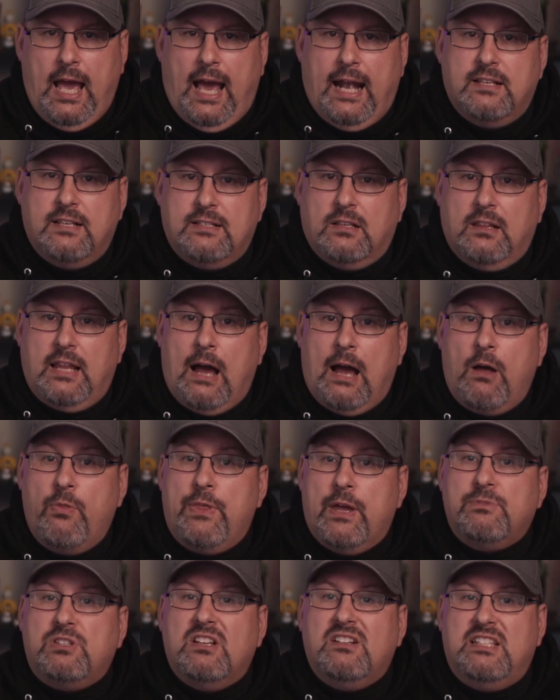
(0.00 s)
and has allowed
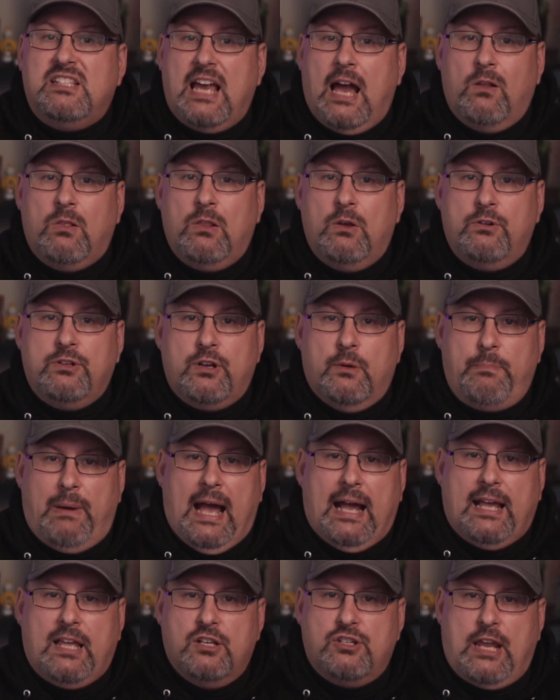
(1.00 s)
them to download your
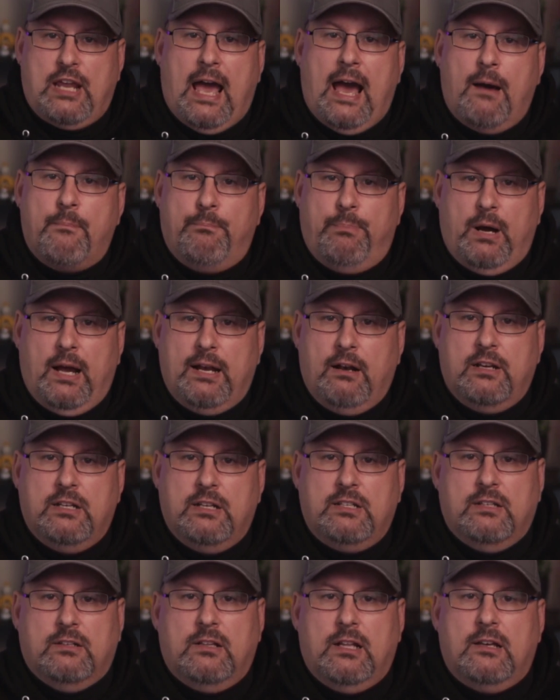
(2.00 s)
packaged app binary
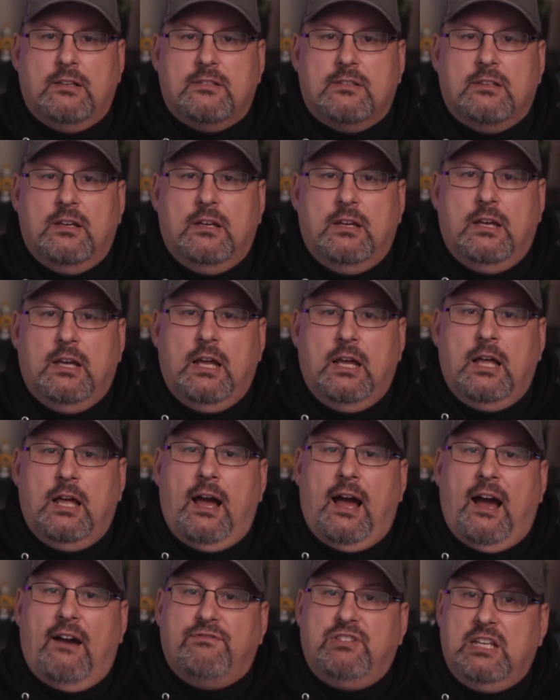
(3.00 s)
DLLs,
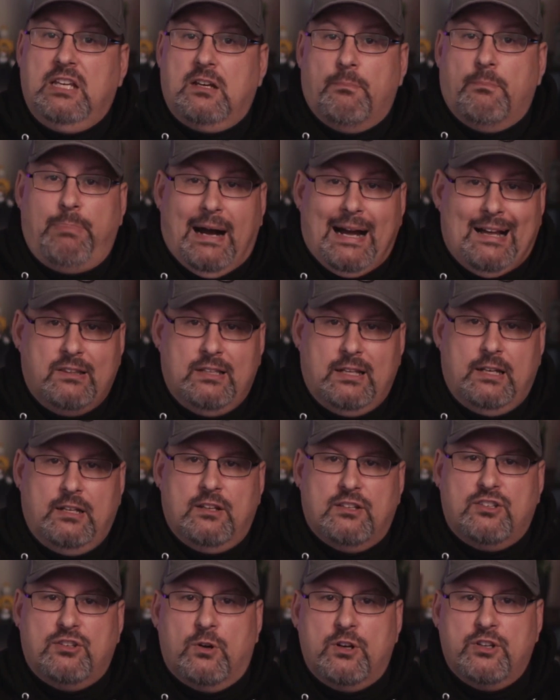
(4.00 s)
have decompiled it
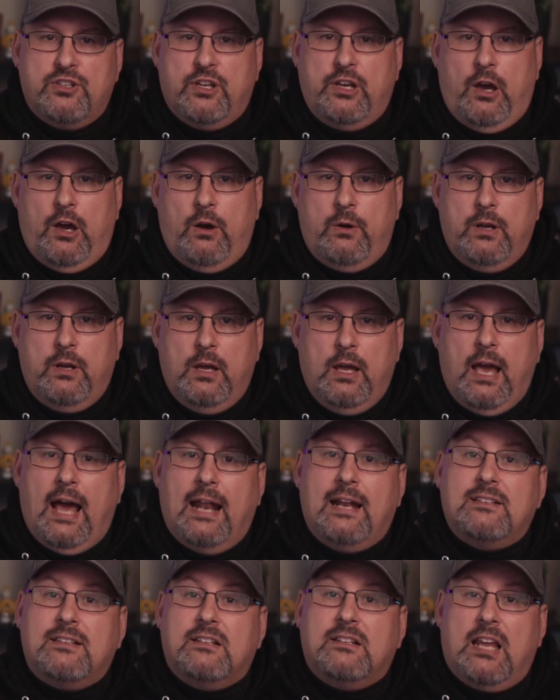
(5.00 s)
into source code,
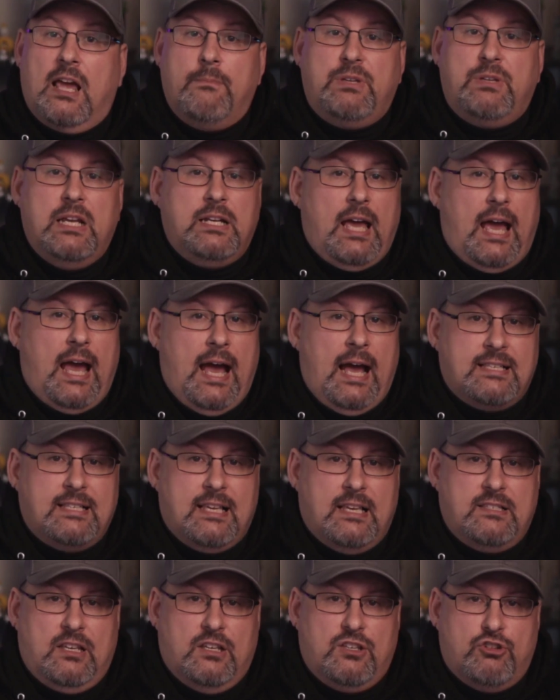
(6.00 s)
and is attempting to
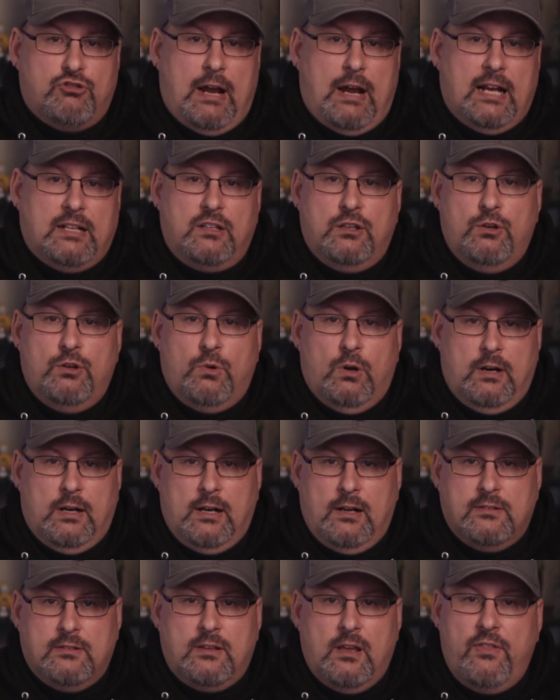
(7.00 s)
access extracted
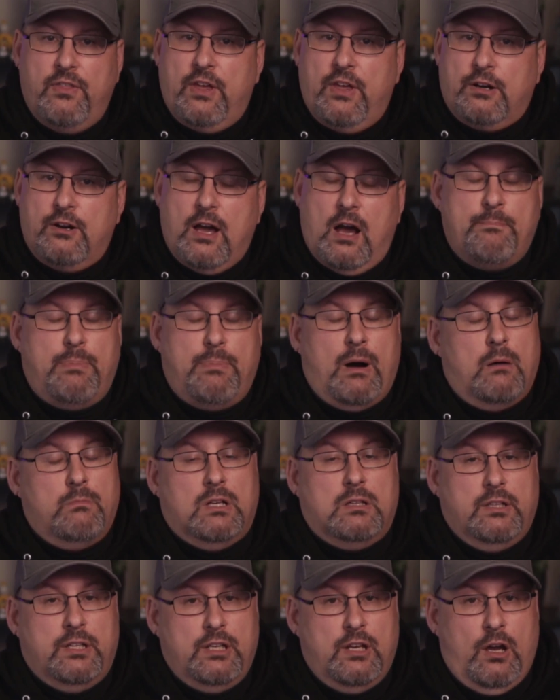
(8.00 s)
URLs that are not
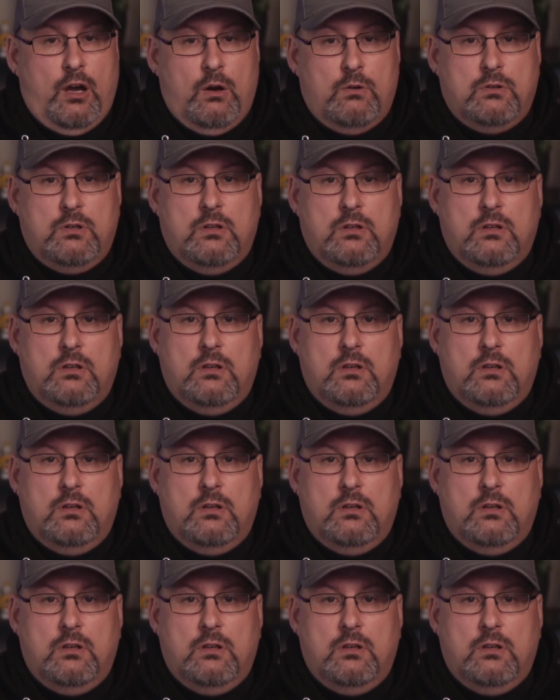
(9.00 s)
publicly known.